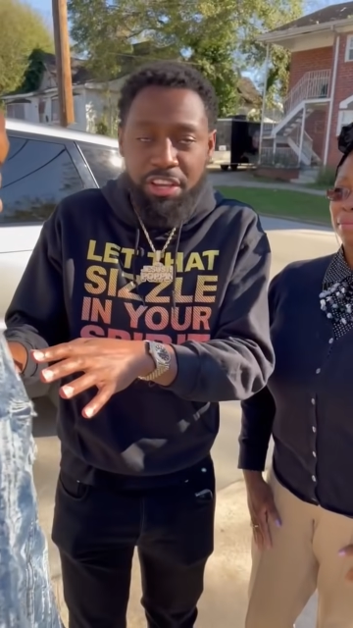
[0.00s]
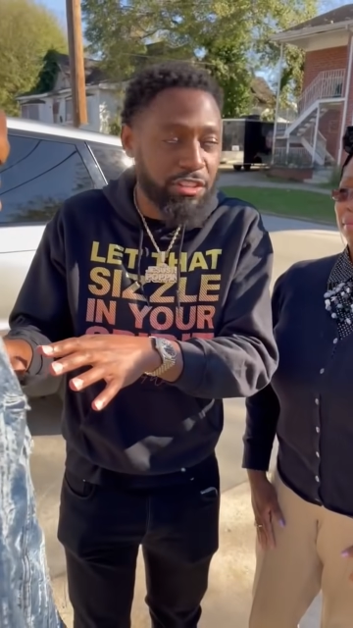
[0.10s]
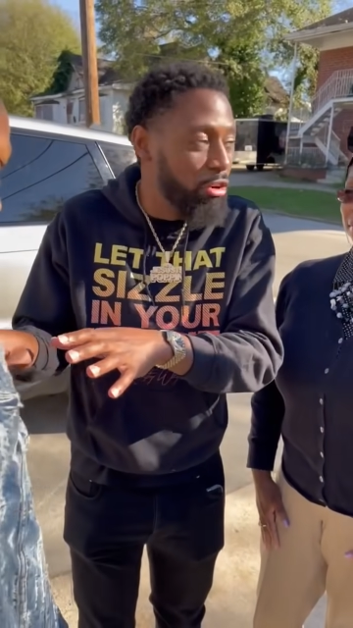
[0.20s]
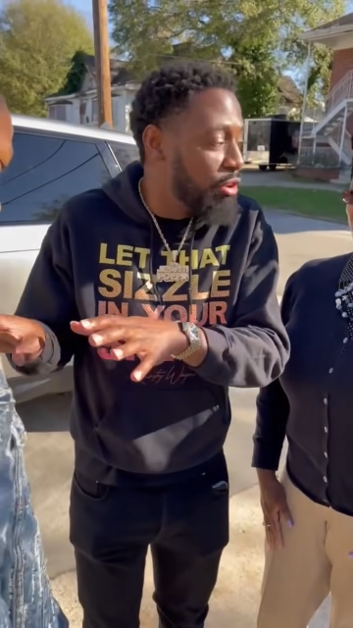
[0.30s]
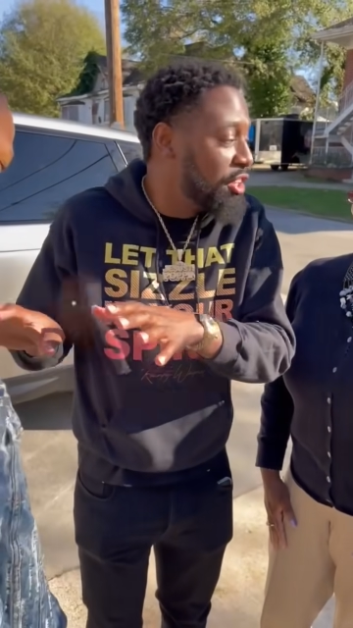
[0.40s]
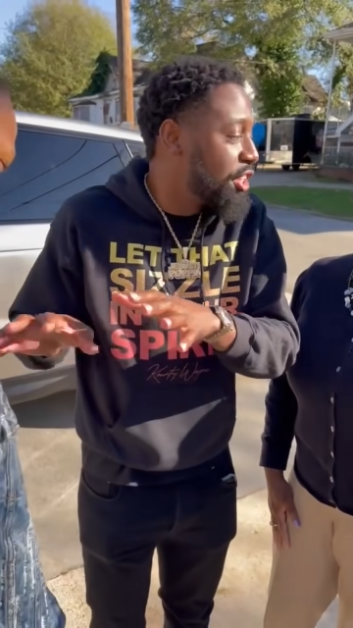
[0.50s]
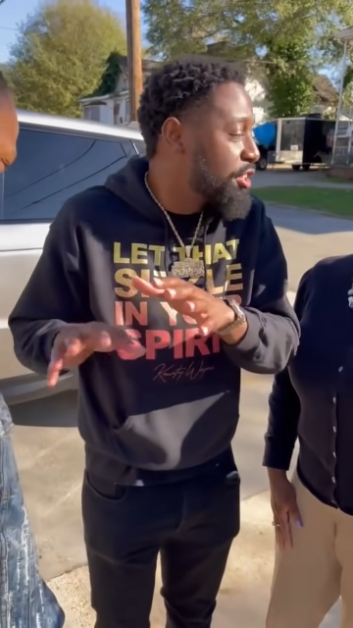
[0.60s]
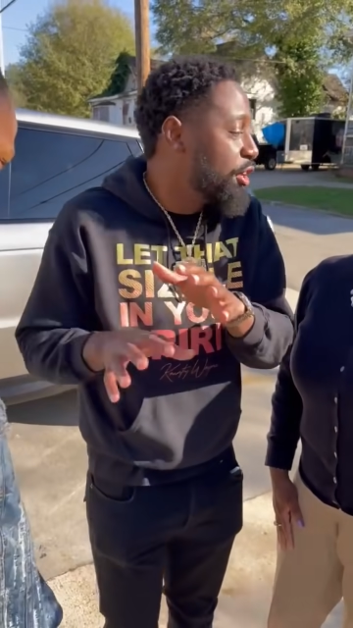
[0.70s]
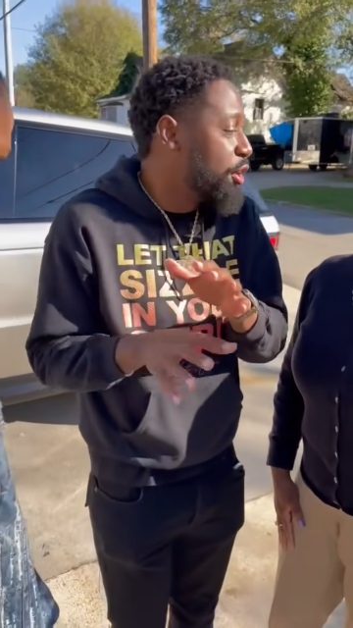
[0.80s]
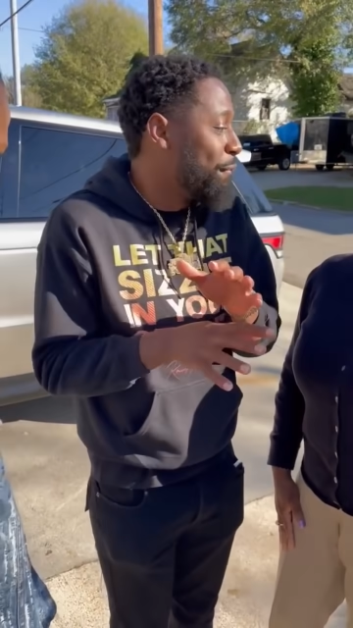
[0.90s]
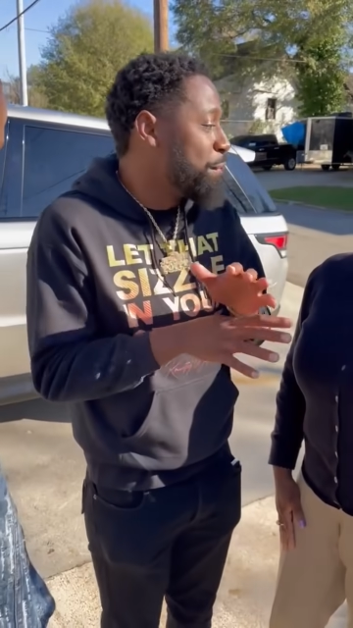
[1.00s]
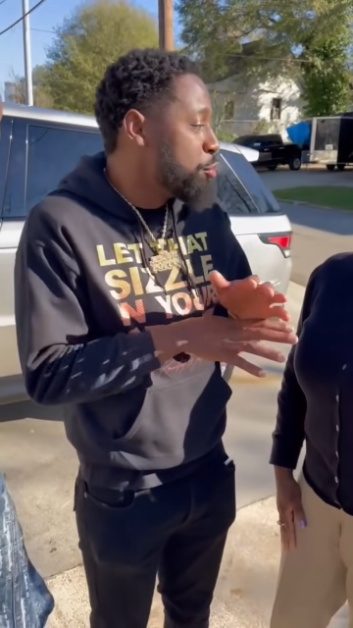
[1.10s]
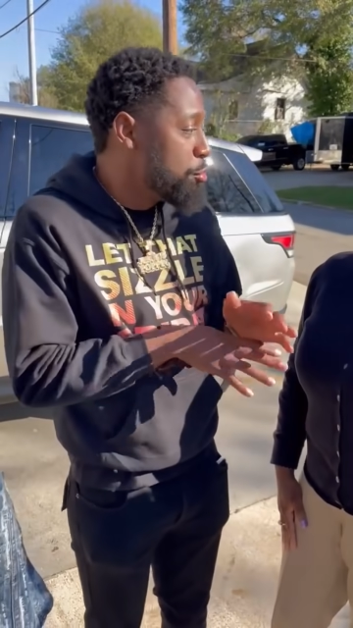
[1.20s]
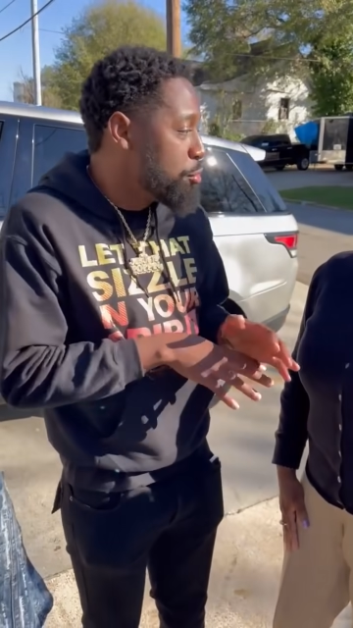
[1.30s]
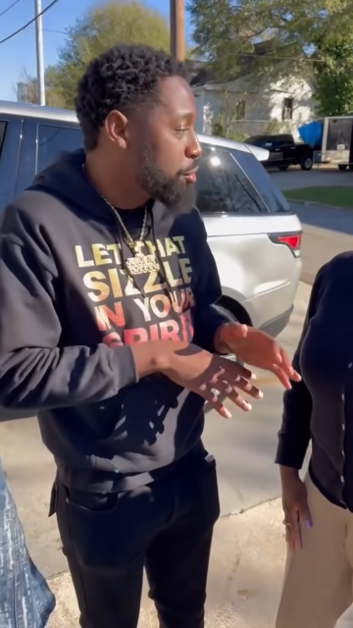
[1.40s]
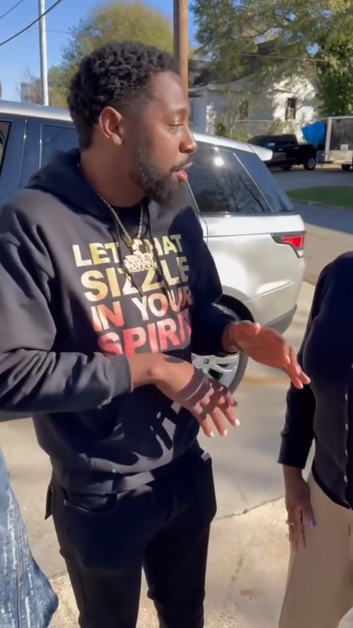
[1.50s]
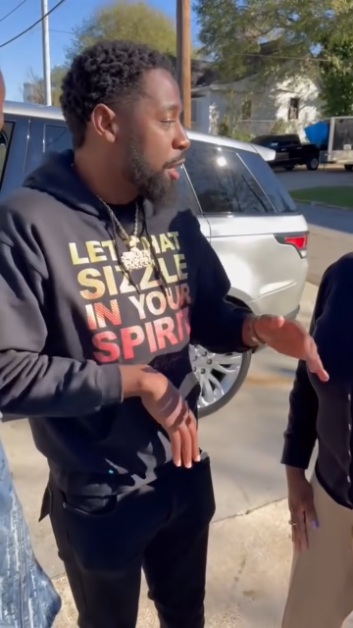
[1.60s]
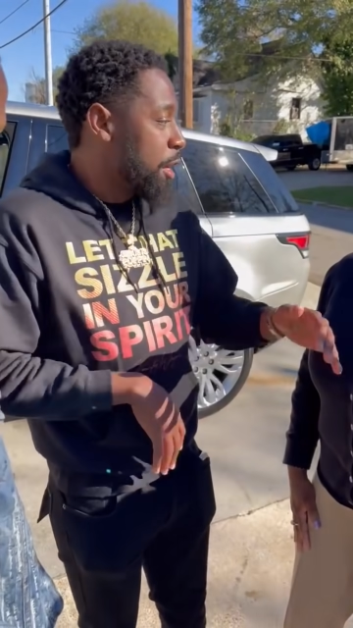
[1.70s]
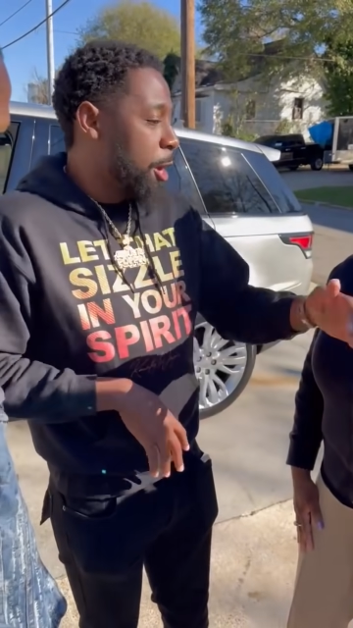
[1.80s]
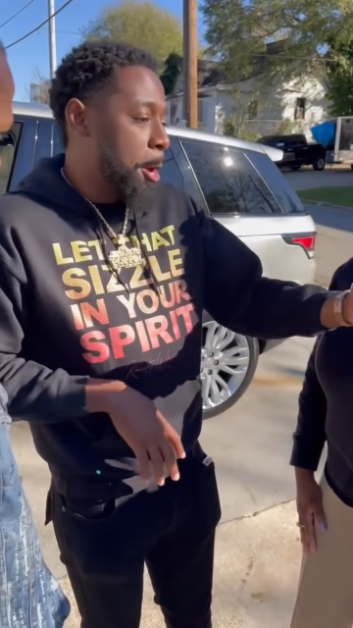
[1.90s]
So he just a little confused
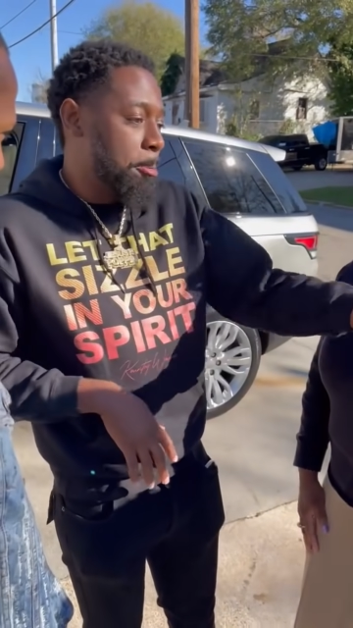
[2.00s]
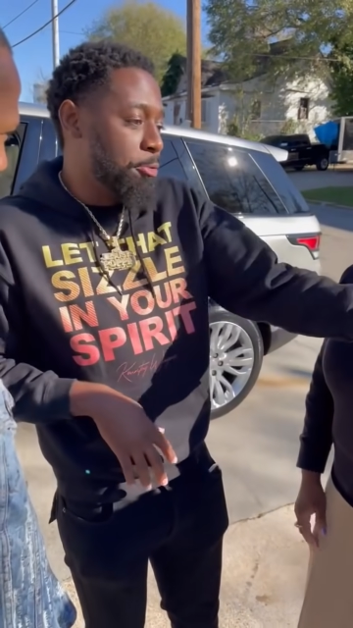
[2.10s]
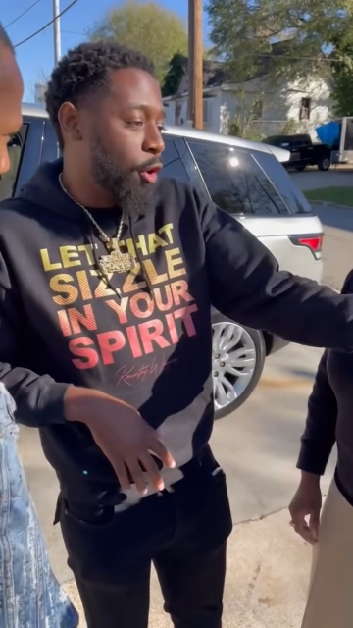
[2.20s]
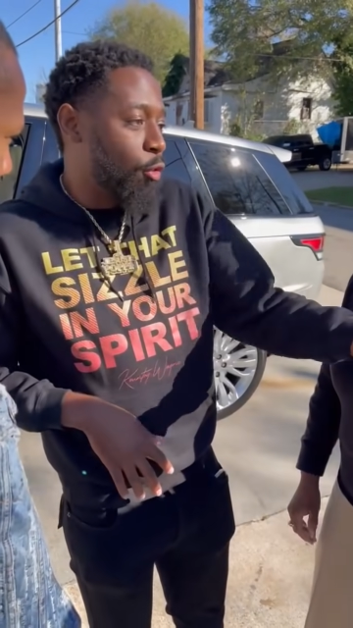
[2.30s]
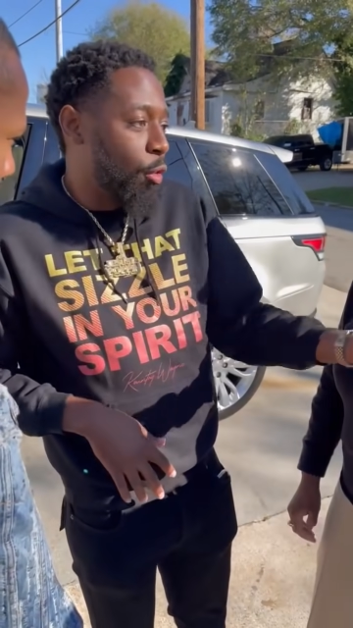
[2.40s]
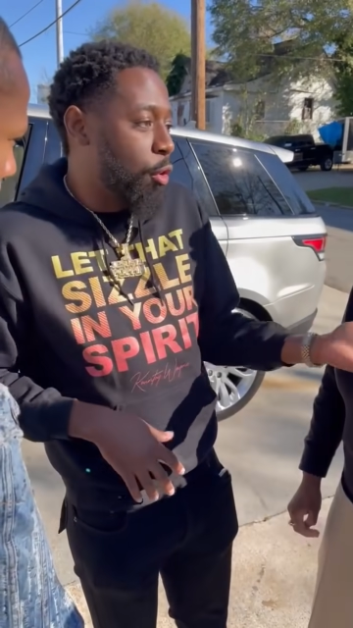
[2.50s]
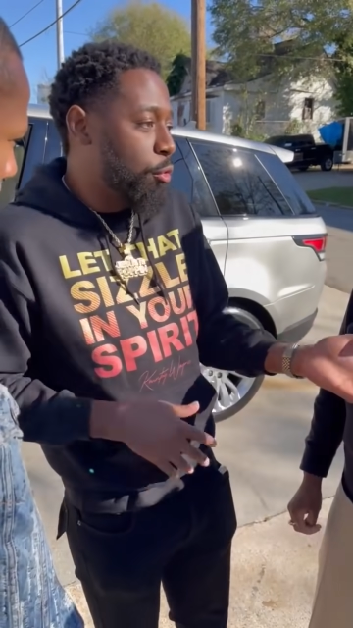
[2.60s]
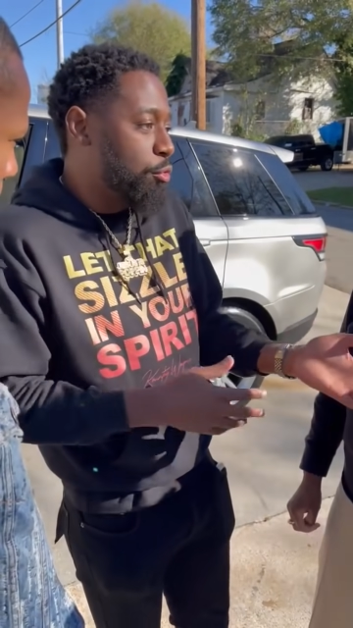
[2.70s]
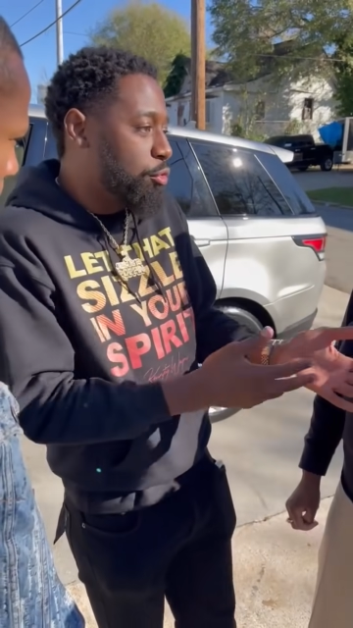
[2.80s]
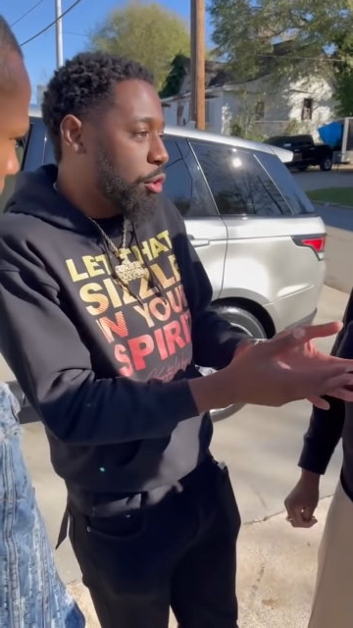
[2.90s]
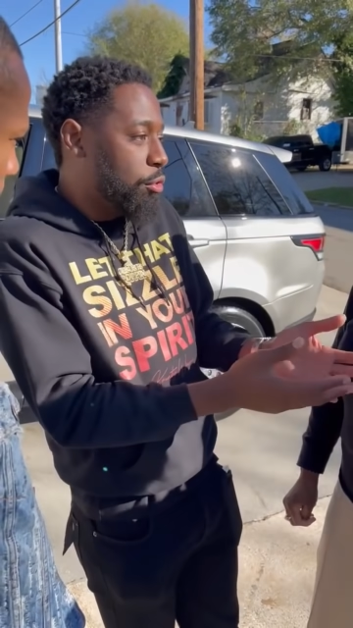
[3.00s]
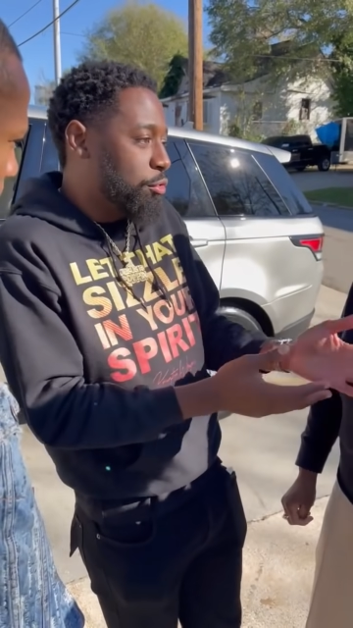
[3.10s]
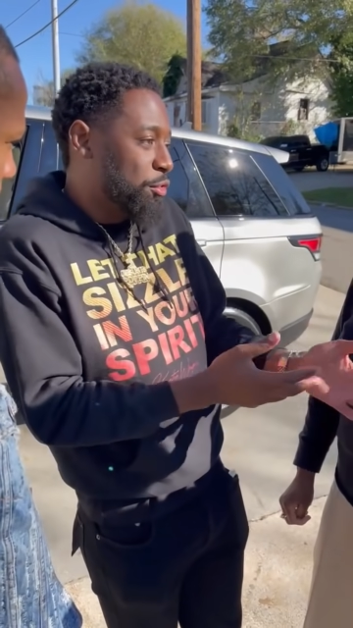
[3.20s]
because you know, Ro, you know,